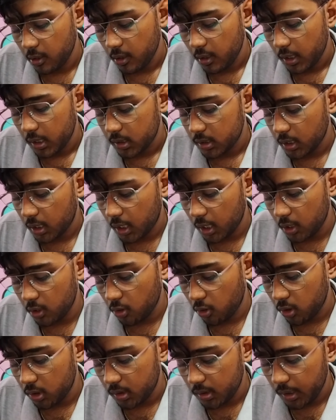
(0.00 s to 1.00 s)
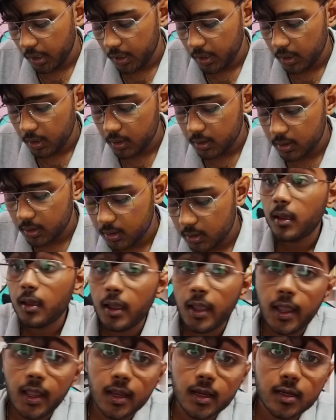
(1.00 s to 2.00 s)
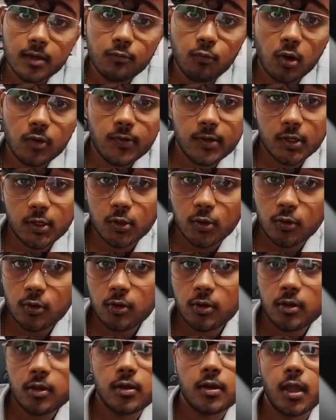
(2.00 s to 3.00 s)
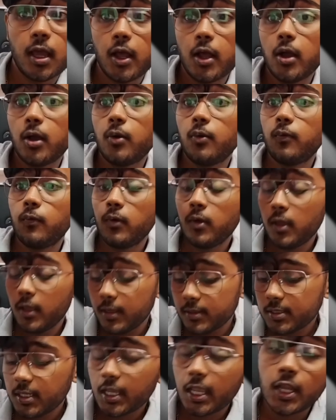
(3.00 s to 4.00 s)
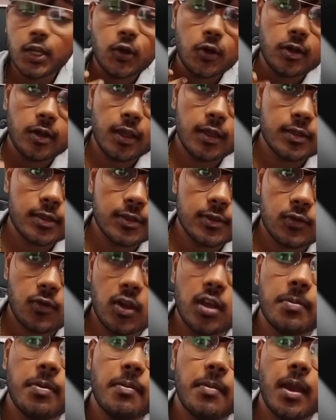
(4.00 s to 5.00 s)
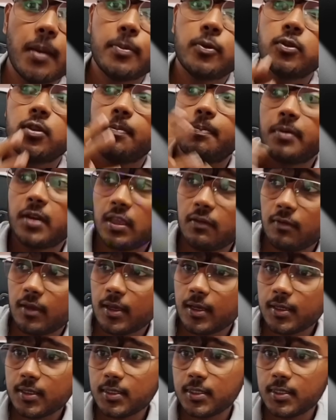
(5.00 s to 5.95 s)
second dot next. And what we have to do now, second dot next is going to be mapped to the previous,